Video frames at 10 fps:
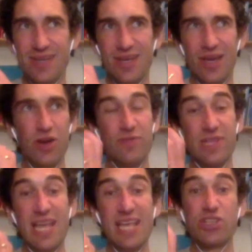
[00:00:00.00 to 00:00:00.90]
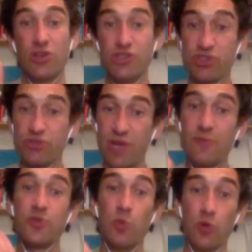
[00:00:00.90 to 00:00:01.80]
less conscious
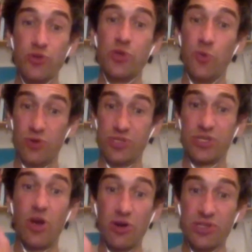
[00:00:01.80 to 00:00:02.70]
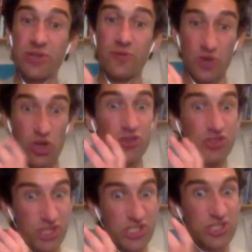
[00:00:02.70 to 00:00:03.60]
drivers more towards a cognitive or
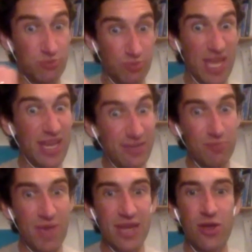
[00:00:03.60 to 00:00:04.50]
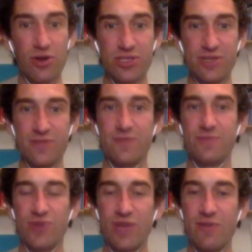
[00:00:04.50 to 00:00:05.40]
conscious even metacognitive
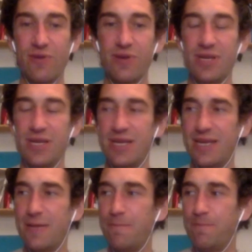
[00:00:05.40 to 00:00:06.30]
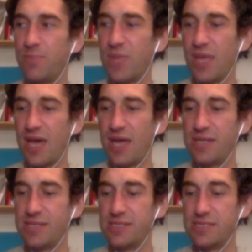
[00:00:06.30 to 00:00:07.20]
driver, and
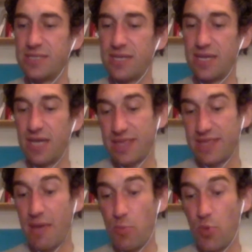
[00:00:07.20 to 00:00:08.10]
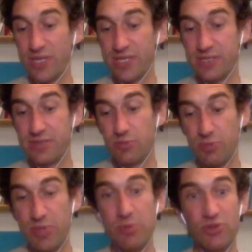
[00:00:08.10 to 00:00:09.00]
at that point,
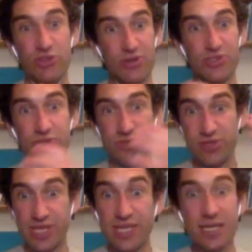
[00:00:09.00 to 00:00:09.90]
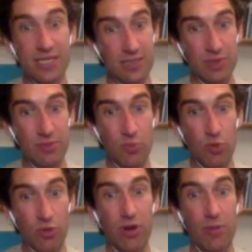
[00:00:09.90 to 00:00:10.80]
when people start to think a little bit
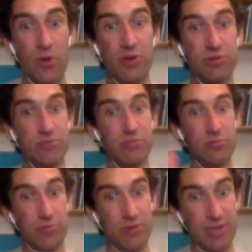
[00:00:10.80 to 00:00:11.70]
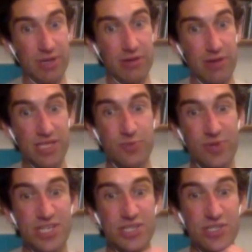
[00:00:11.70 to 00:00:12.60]
more about what their
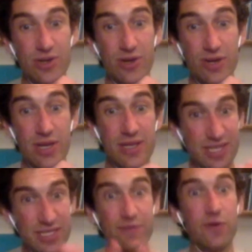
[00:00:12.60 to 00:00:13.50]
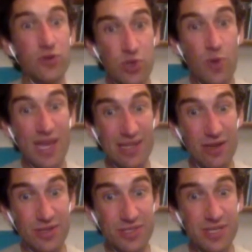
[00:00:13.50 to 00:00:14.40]
aspirations are, they diverge quite a
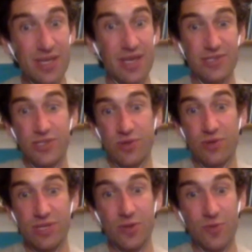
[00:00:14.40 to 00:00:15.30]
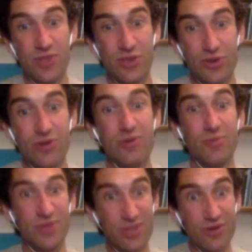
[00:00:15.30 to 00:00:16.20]
lot. And so,
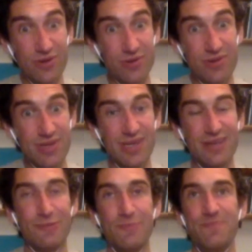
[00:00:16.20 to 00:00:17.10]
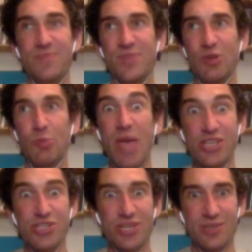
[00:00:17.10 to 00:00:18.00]
with your
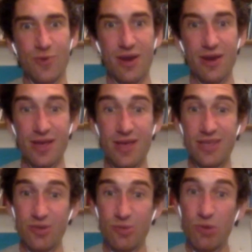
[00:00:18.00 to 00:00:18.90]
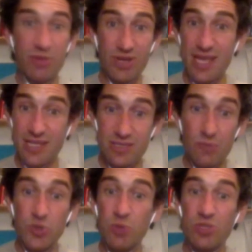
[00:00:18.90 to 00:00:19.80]
pitch, as it were, you're probably going to hit
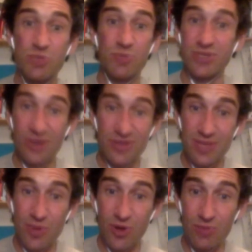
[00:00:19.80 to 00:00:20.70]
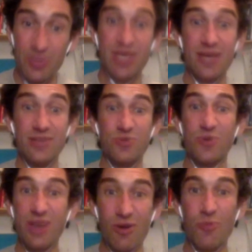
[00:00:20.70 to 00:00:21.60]
some pupils, but not them all, because
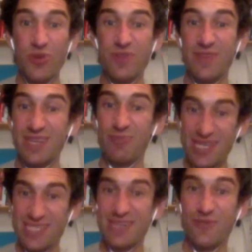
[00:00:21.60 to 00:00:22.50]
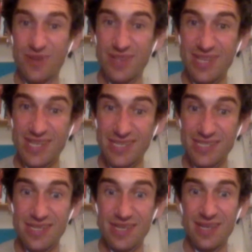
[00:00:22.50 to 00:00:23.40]
we are motivated by different
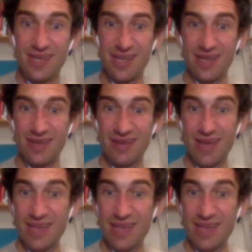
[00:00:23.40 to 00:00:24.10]
things at